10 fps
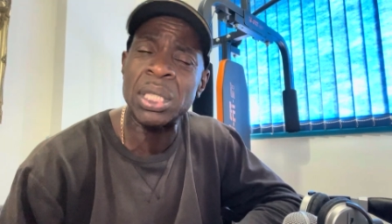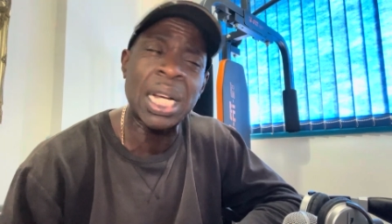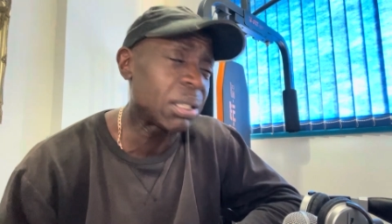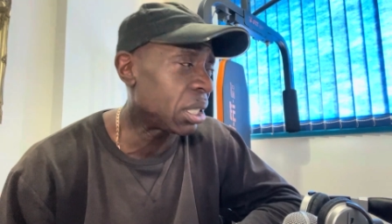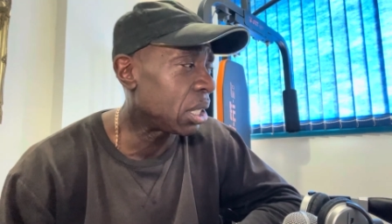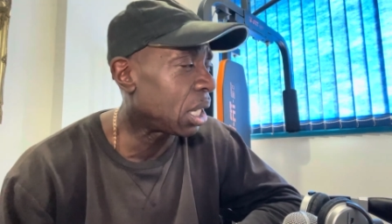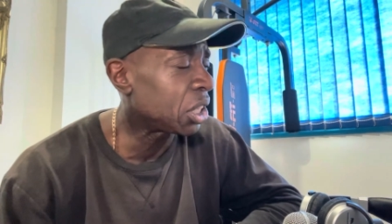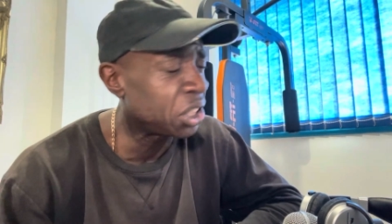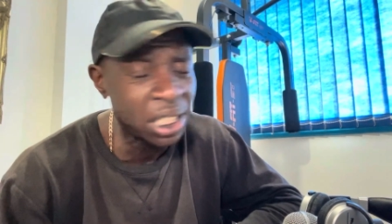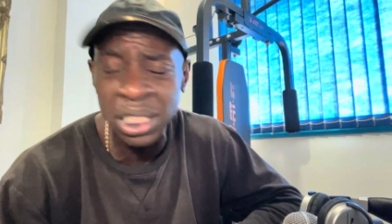
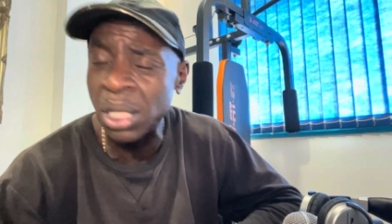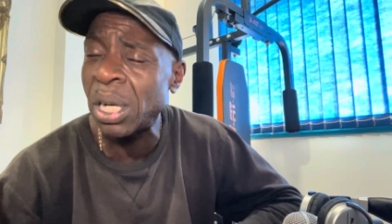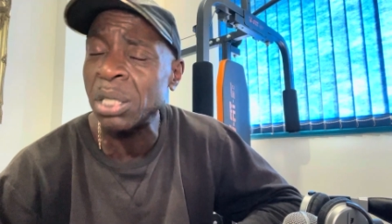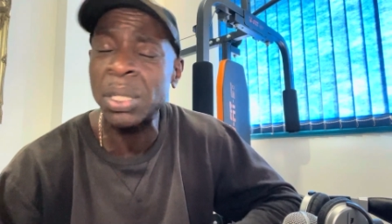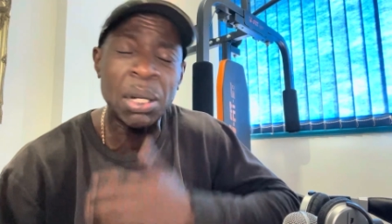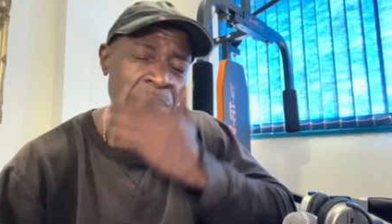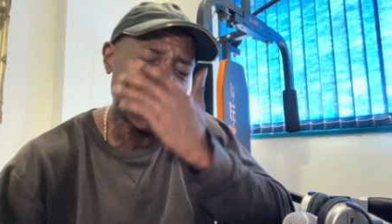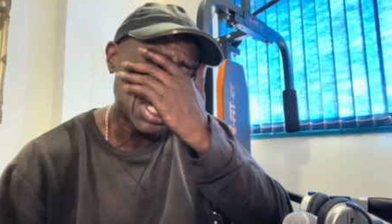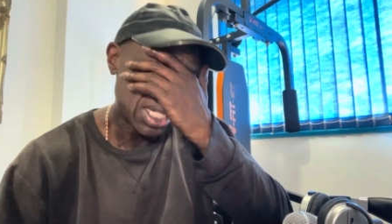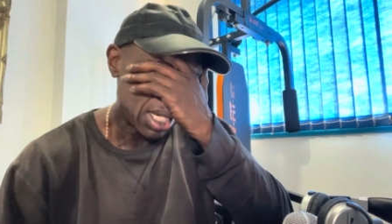I
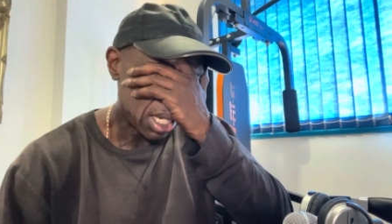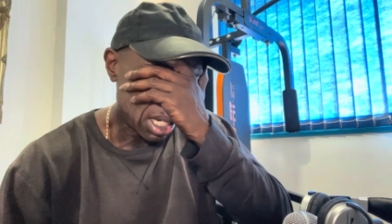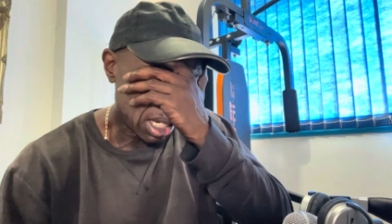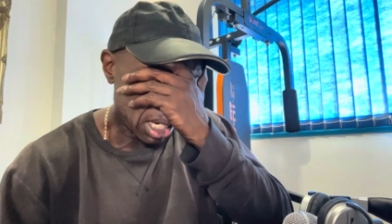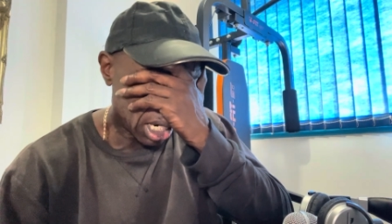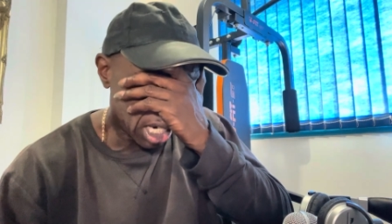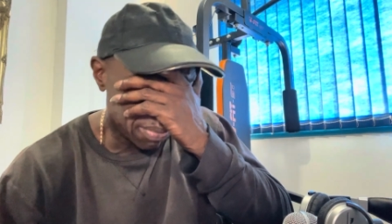can't